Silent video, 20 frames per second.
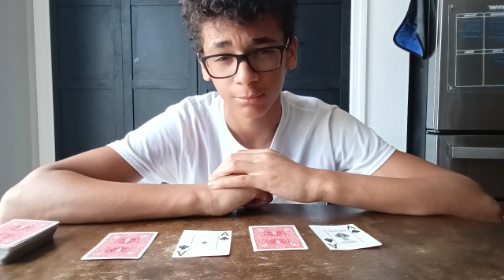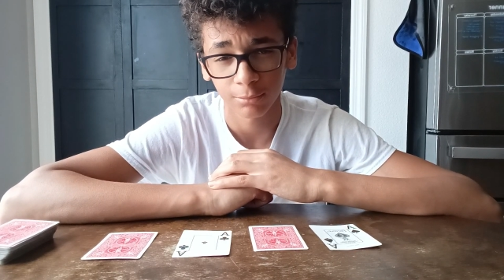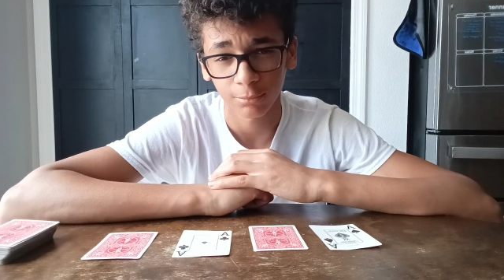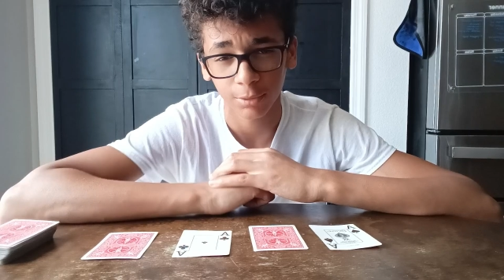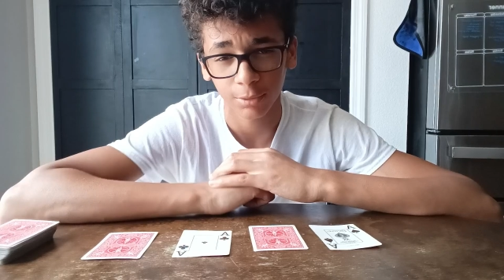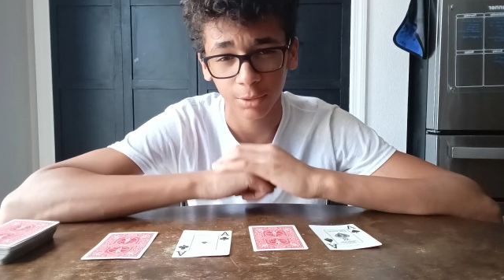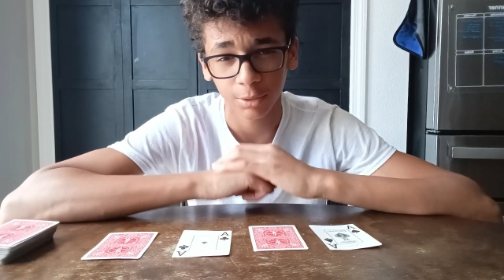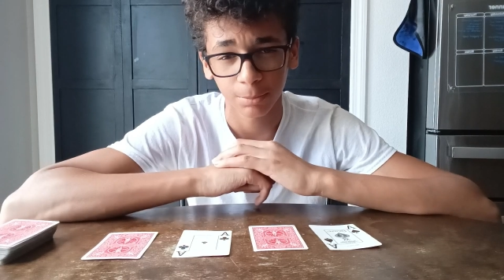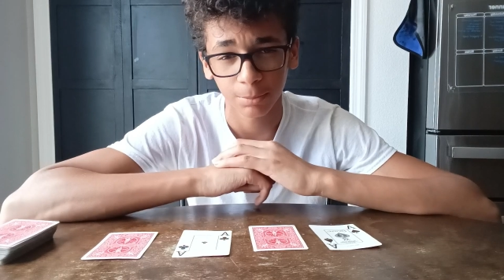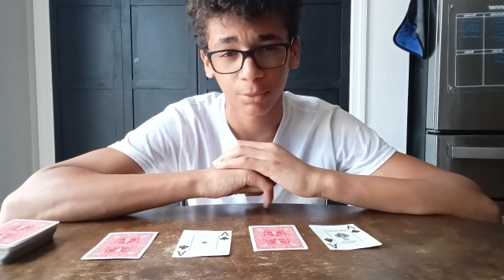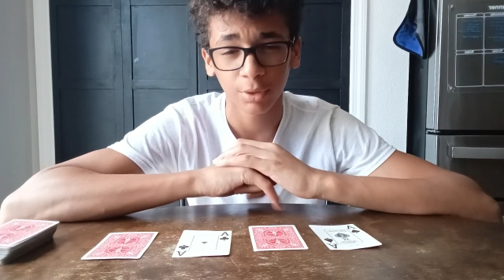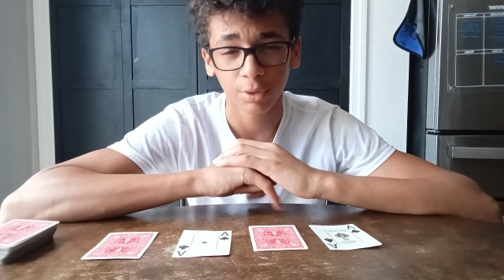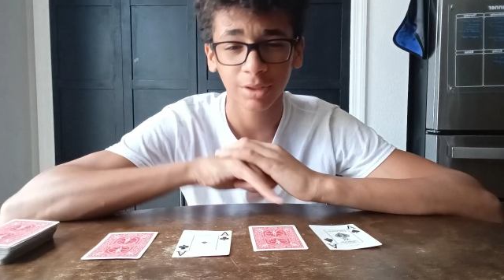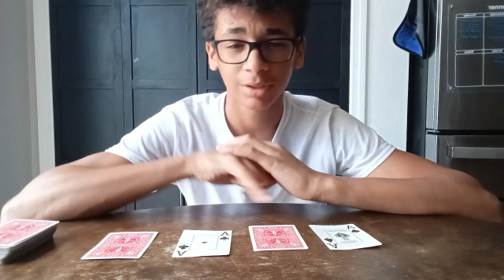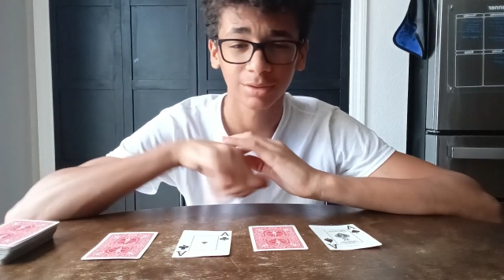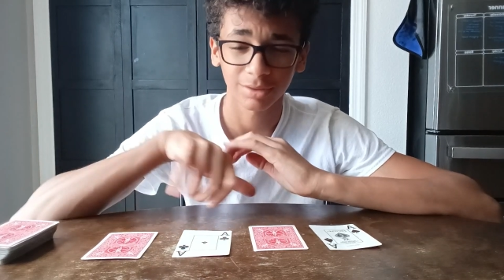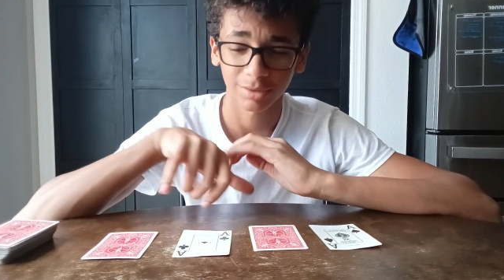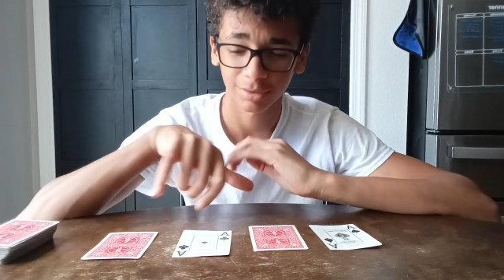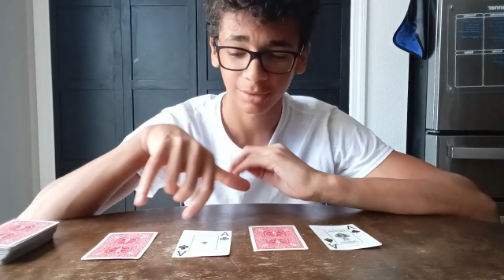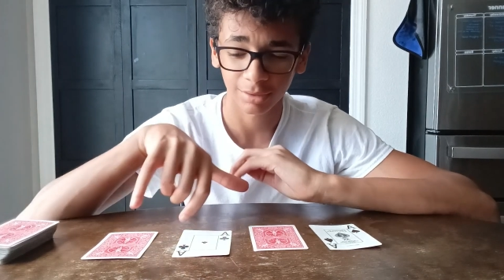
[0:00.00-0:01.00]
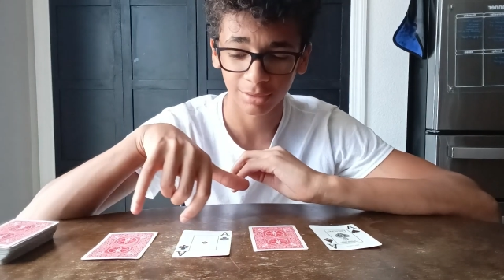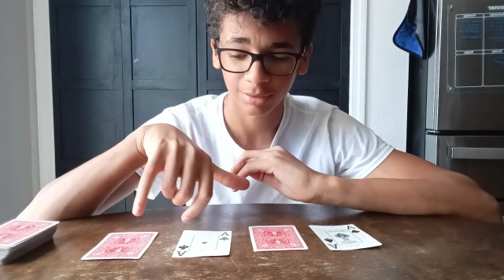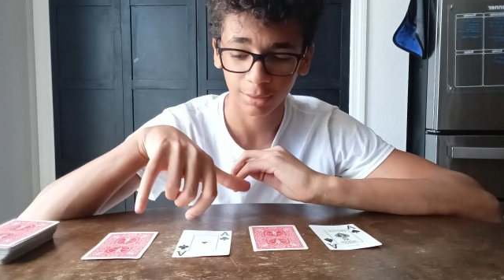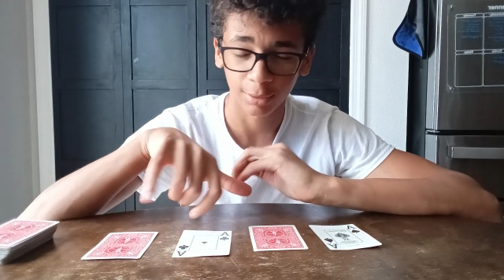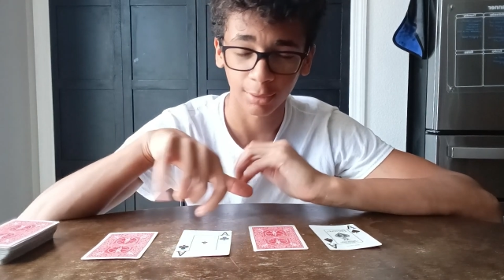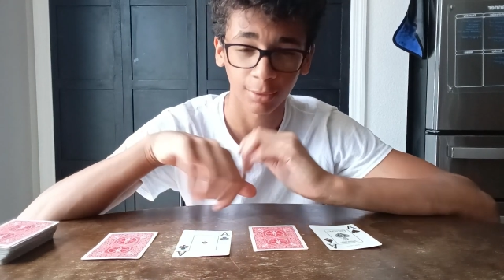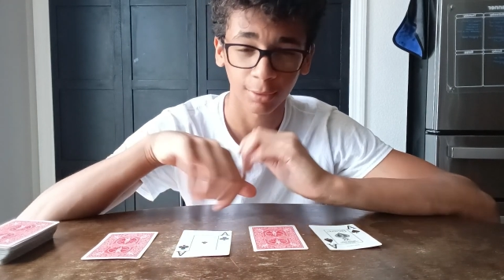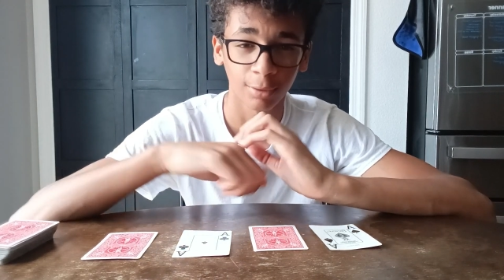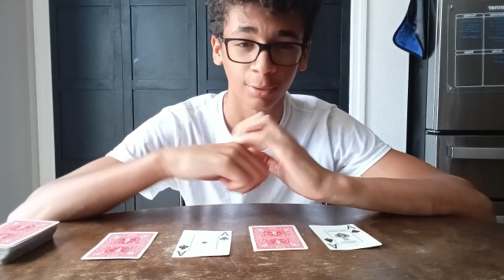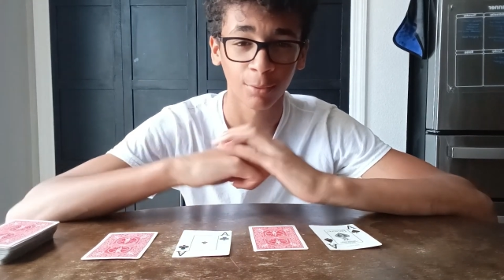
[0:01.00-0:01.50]
Well, you're pointing to this
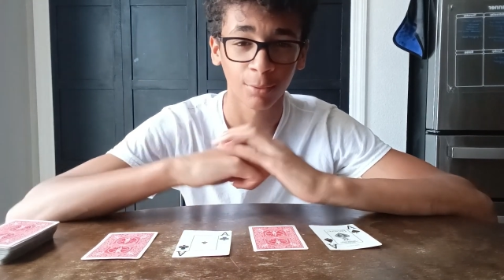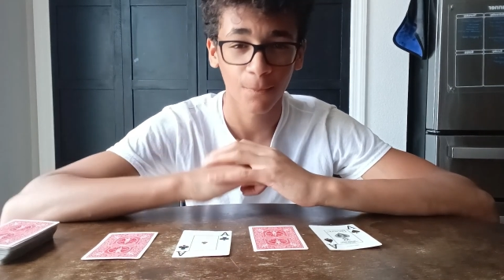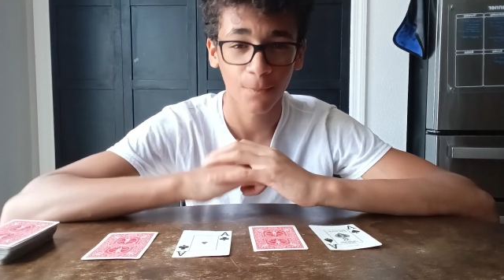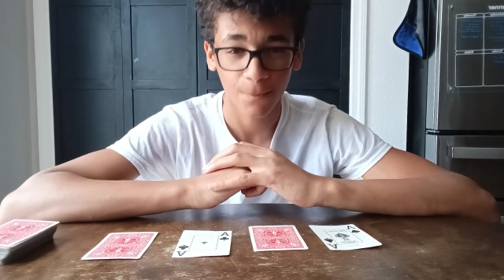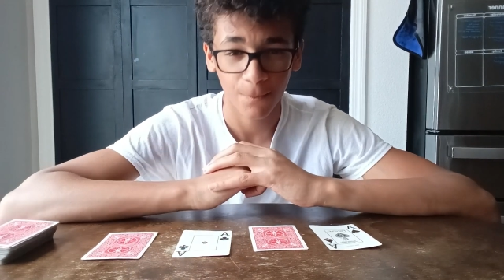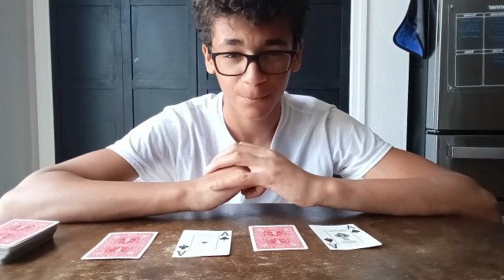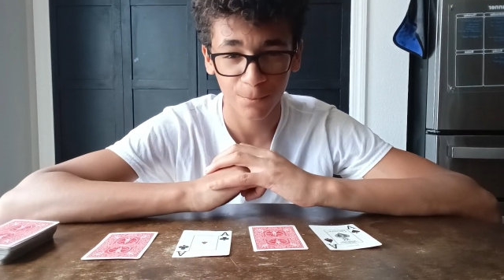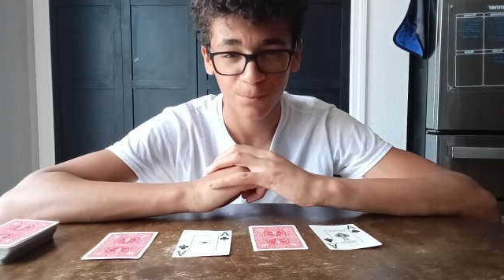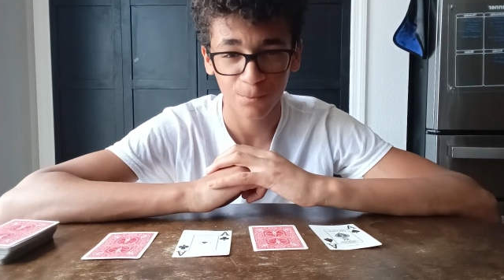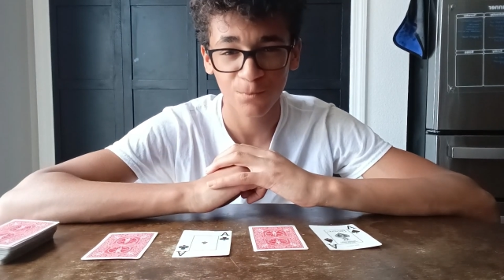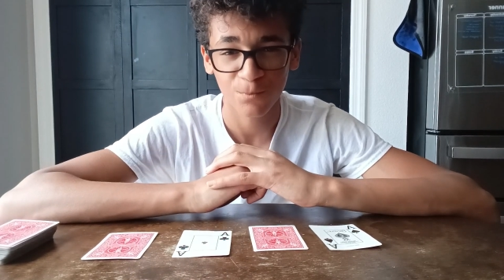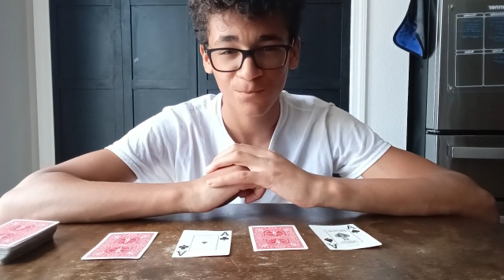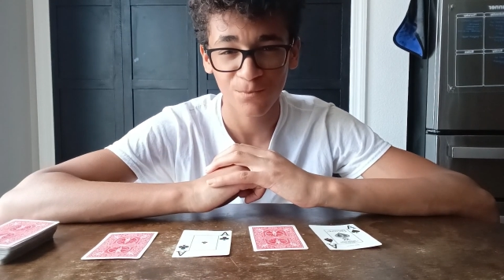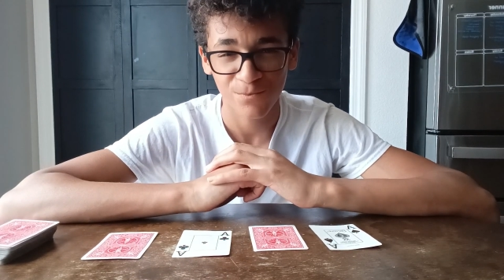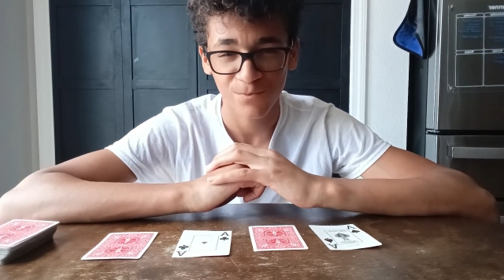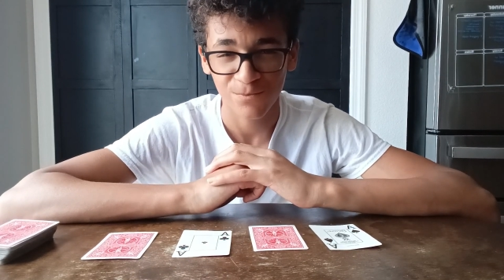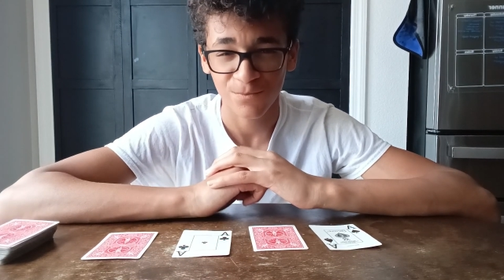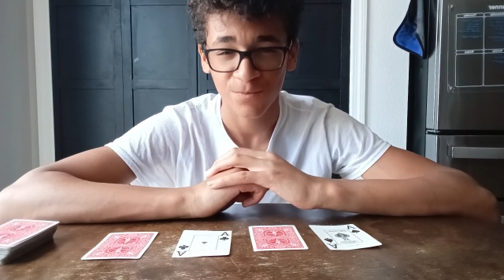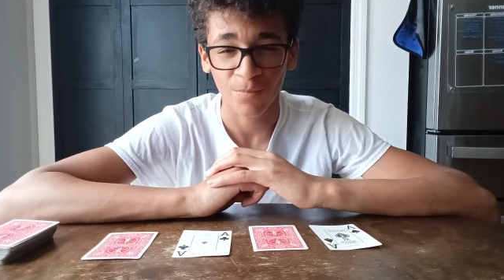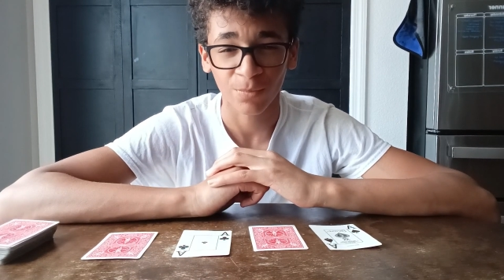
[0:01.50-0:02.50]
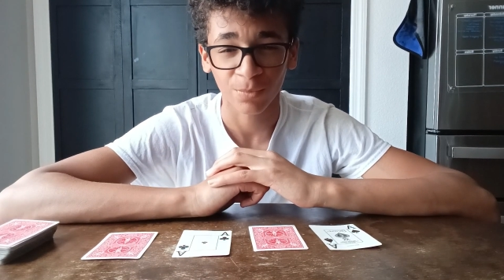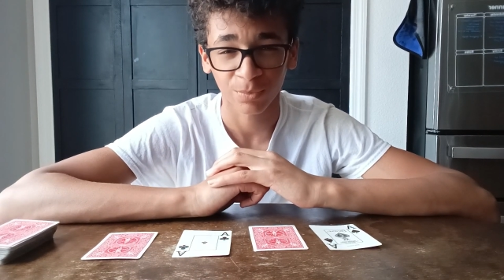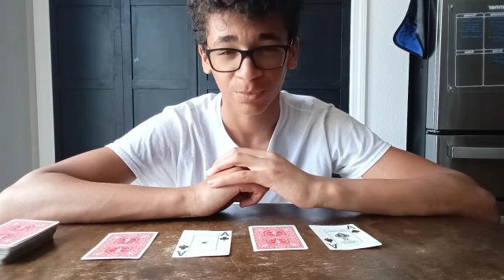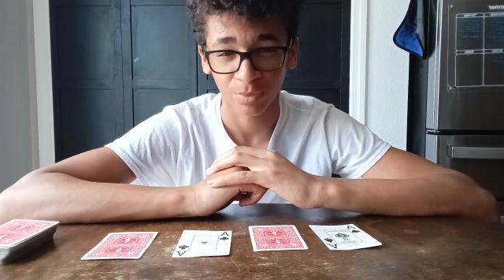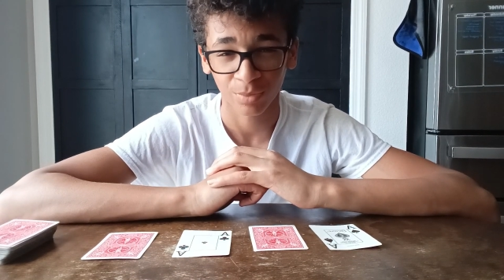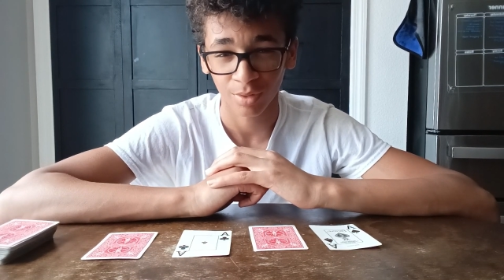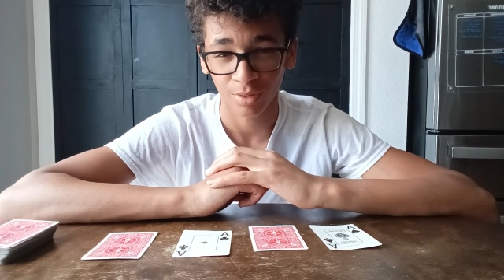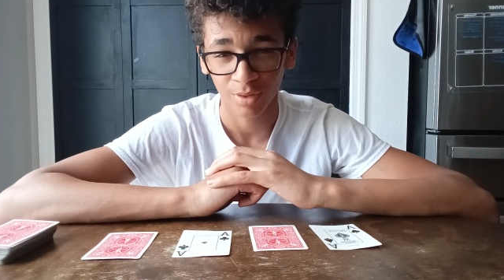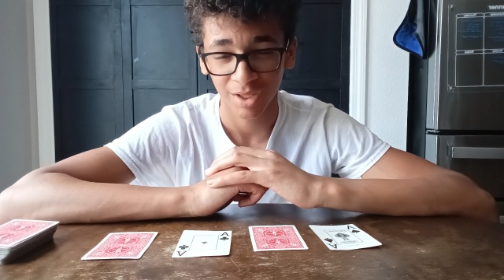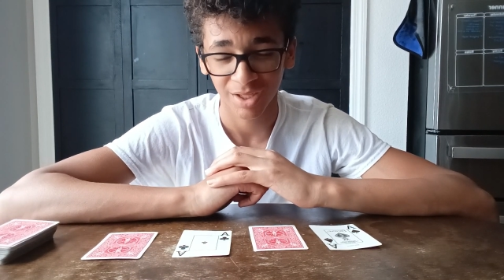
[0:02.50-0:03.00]
card.
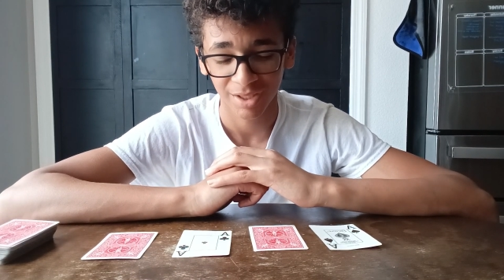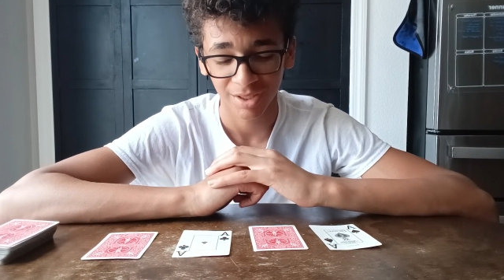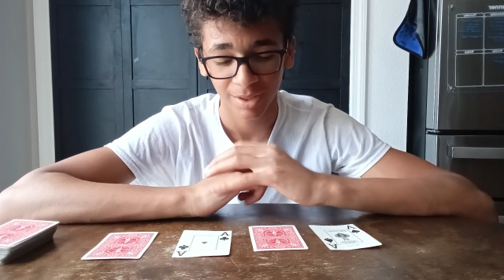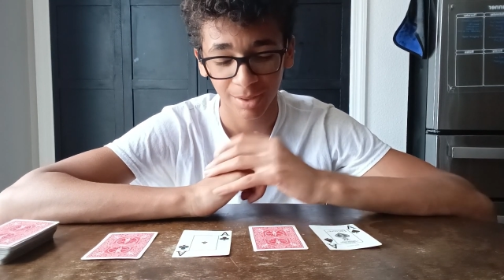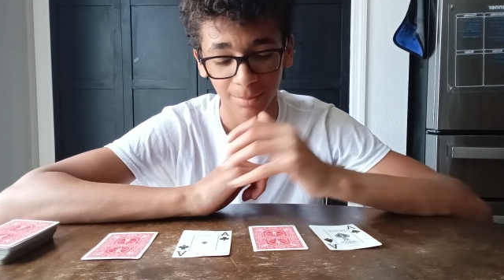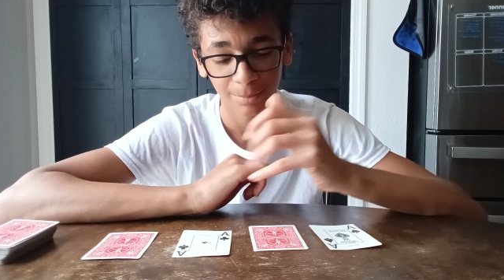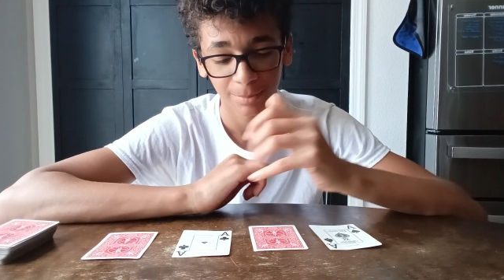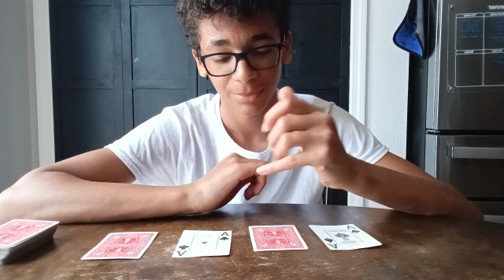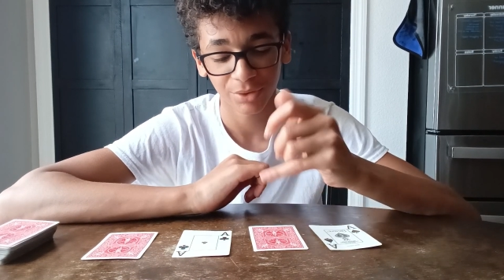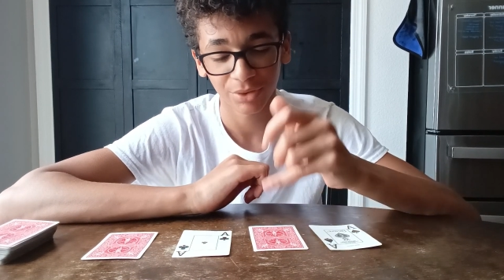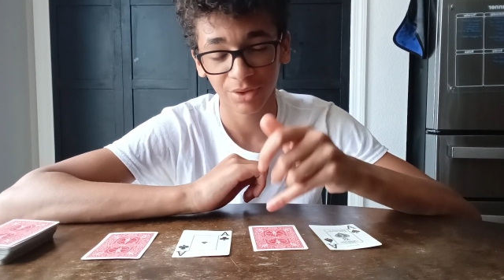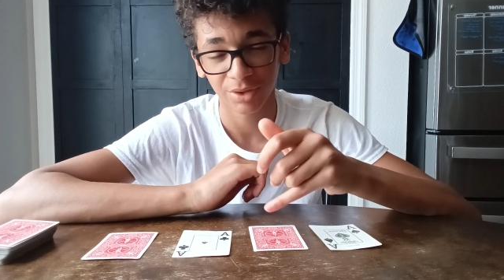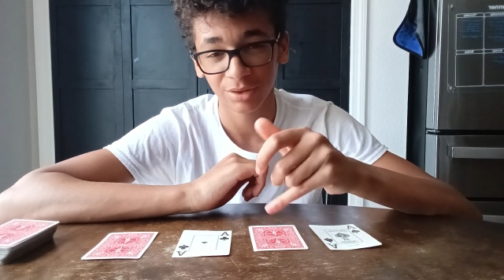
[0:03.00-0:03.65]
But